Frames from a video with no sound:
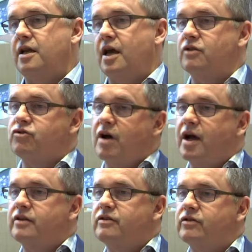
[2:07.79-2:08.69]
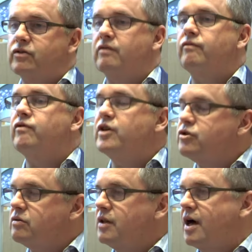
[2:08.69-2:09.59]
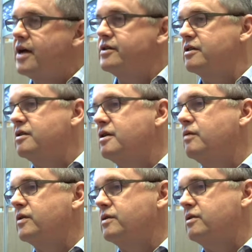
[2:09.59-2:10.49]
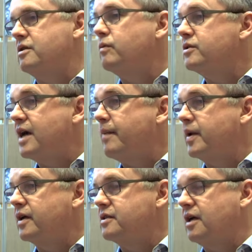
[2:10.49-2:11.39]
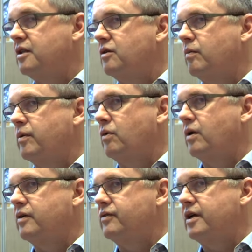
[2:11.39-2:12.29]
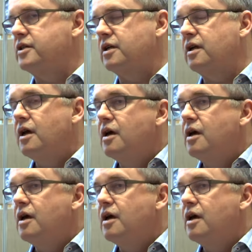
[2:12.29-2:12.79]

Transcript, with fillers: and trying to sort of visualize and see what see what's happening inside the organization.